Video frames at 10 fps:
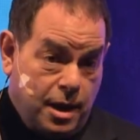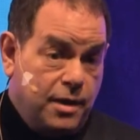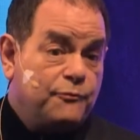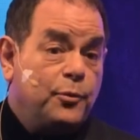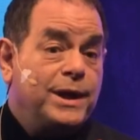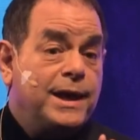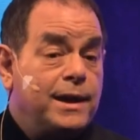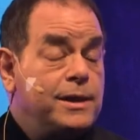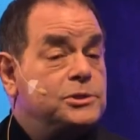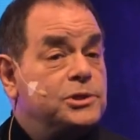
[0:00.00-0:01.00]
if we
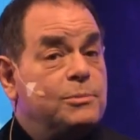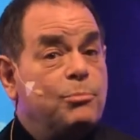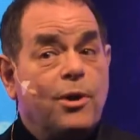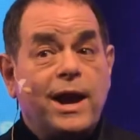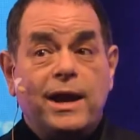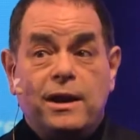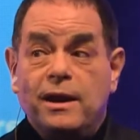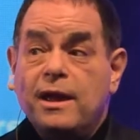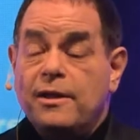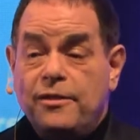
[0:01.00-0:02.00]
get into the brain,
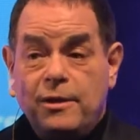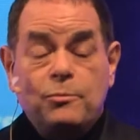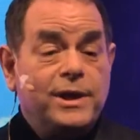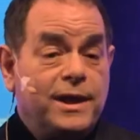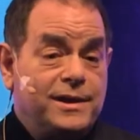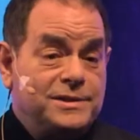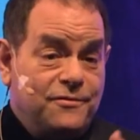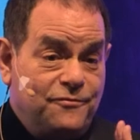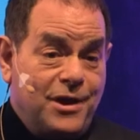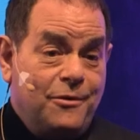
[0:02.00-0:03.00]
then we get into
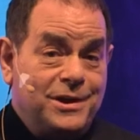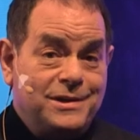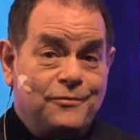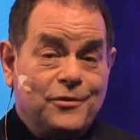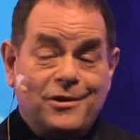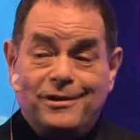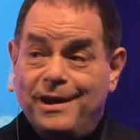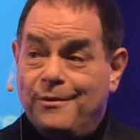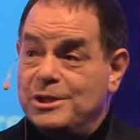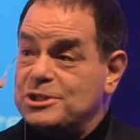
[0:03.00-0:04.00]
very difficult
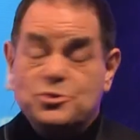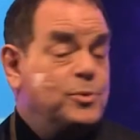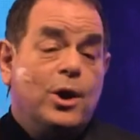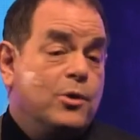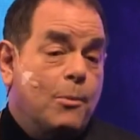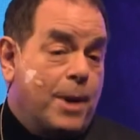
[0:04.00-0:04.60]
areas because we don't know